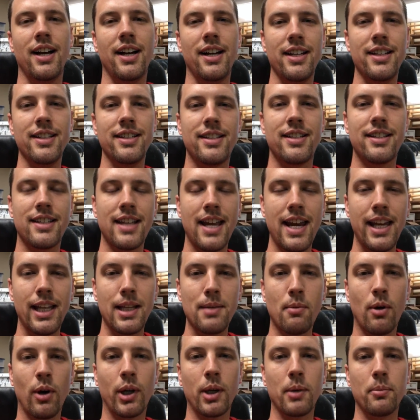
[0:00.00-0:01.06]
and stay in the
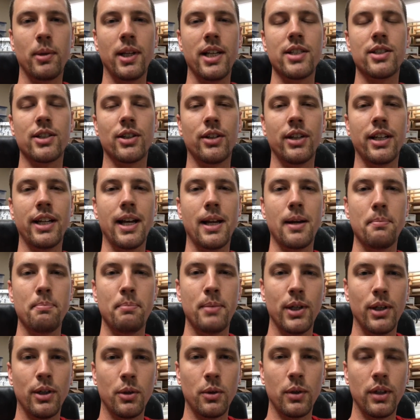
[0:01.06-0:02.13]
marketplace, learning how to
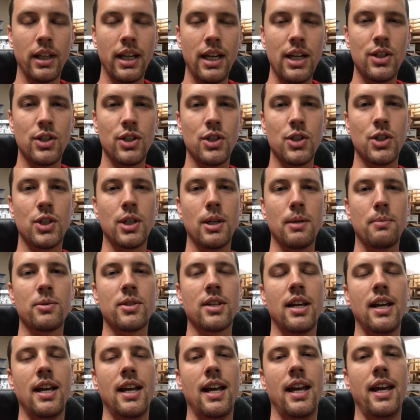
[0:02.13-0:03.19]
build relationships
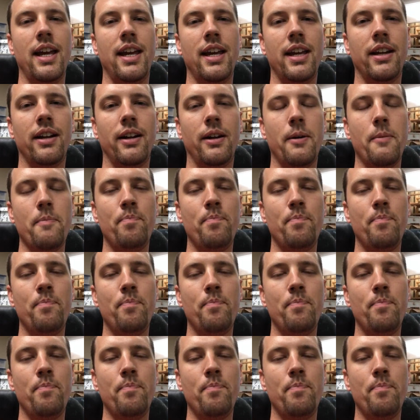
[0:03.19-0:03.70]
and